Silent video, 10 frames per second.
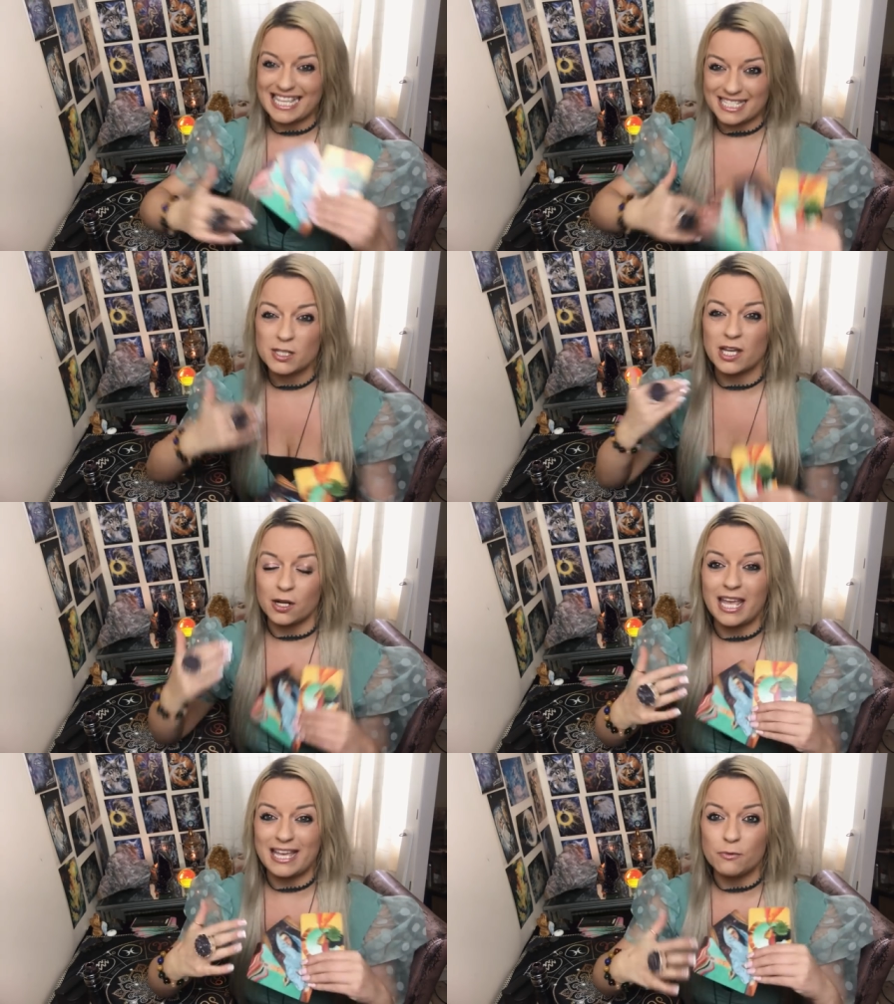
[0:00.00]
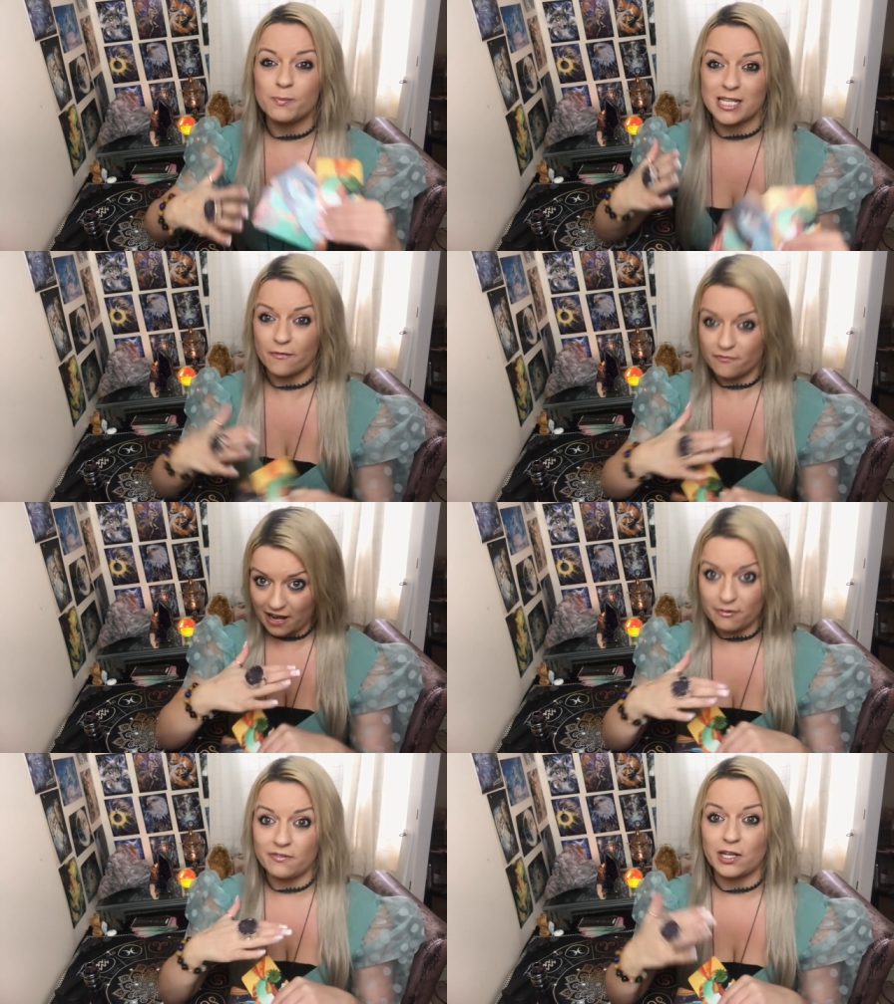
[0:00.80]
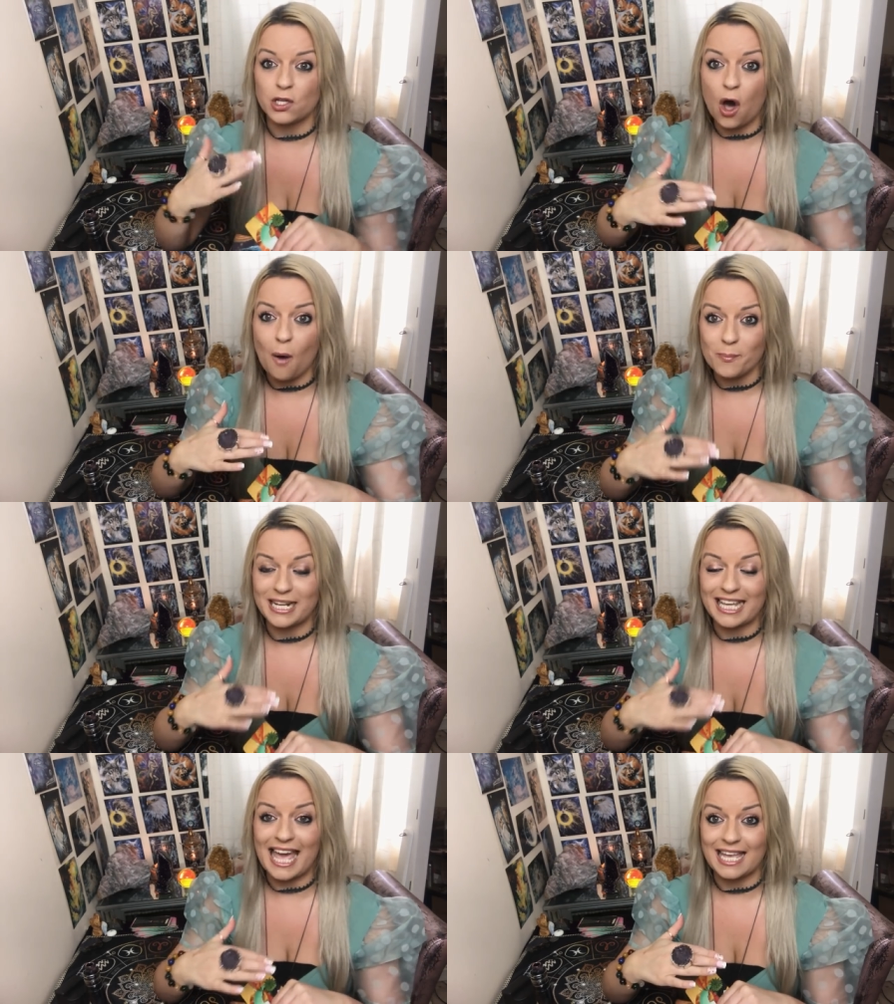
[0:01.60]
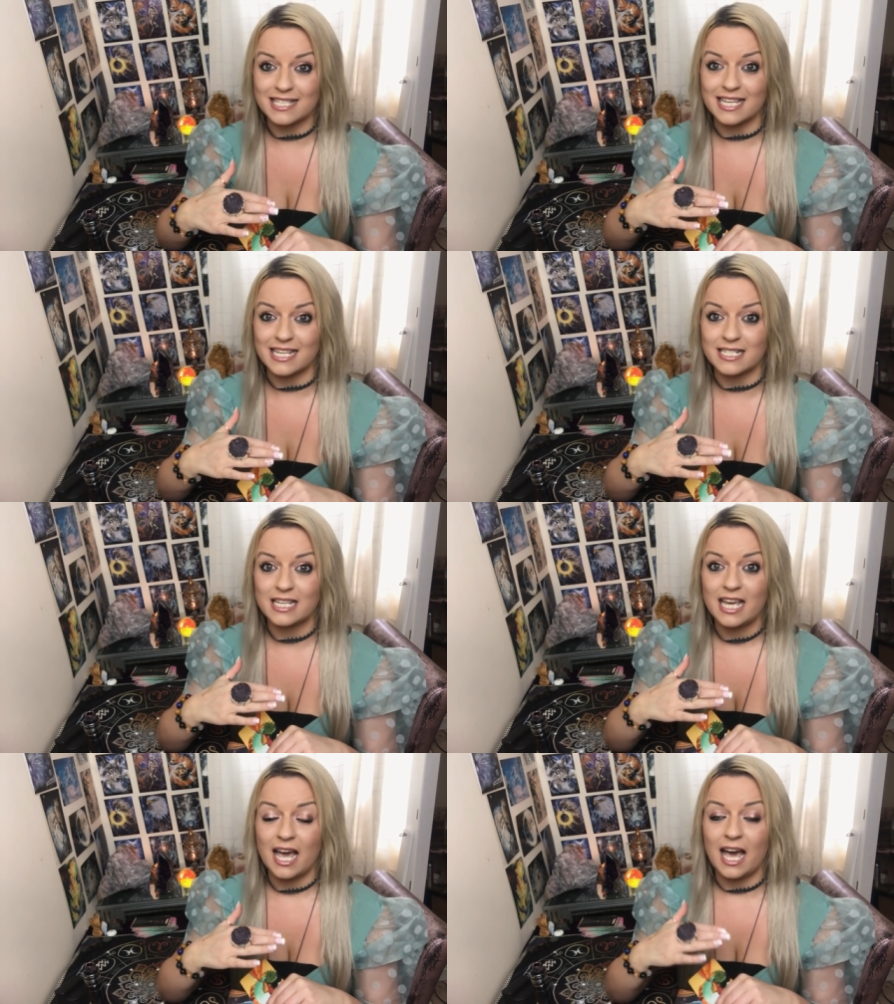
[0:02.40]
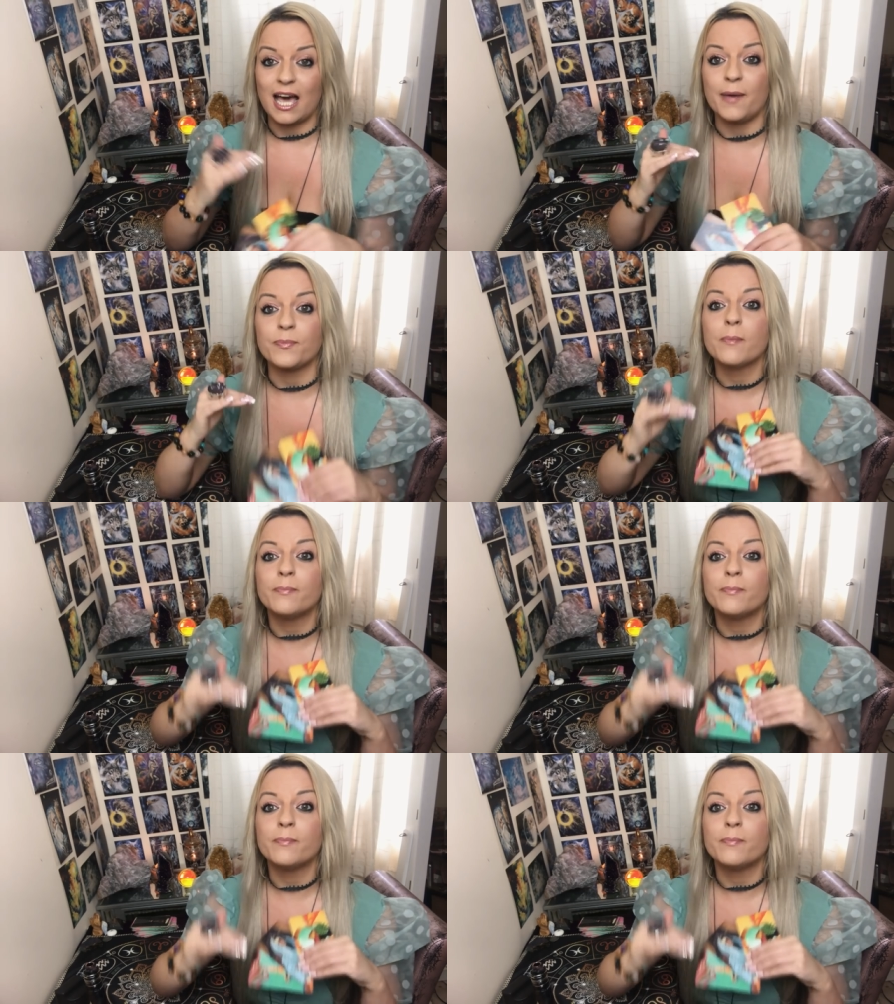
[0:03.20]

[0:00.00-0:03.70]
it's gonna it would be very very complicated um,